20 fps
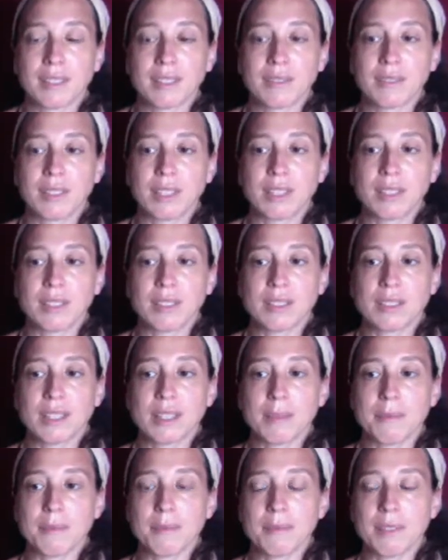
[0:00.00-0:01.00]
Fingers
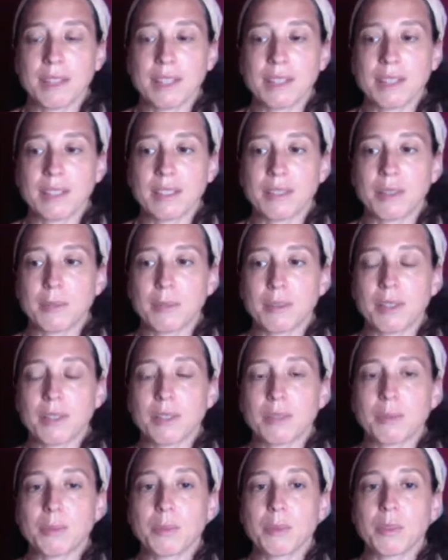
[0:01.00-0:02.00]
up. Find another
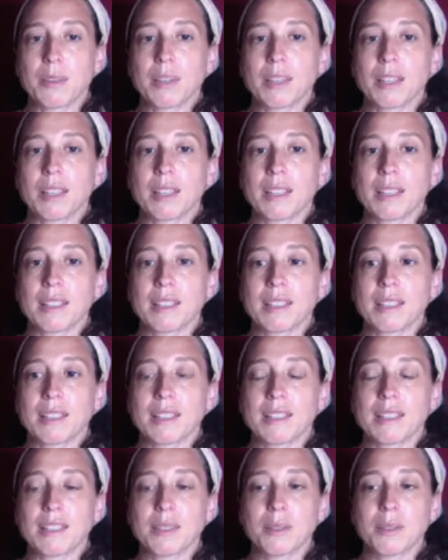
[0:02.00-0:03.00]
pressure point.
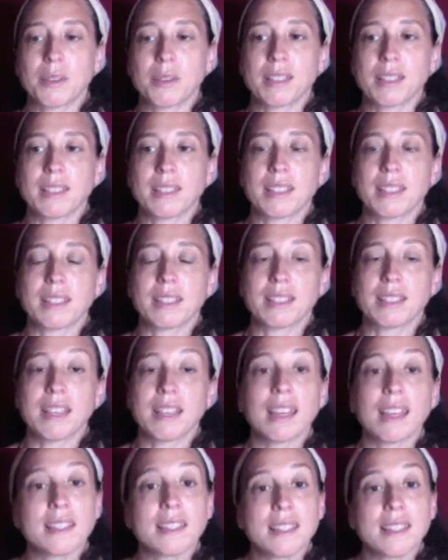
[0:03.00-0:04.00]
20,
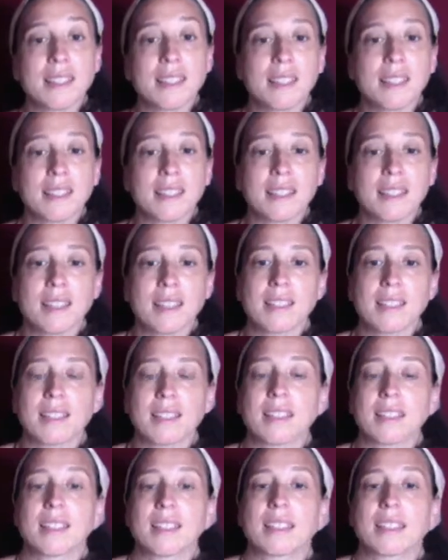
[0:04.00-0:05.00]
19, 18,
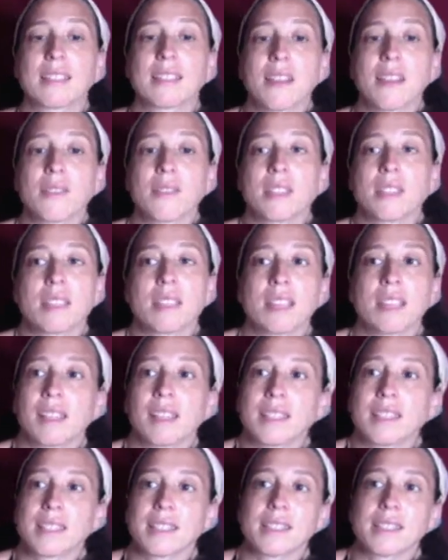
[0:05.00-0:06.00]
17,
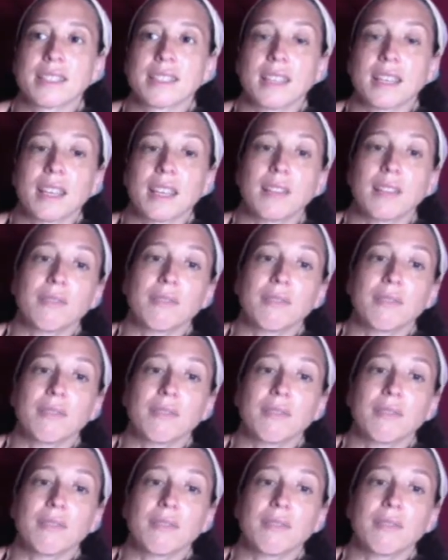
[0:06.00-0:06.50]
16,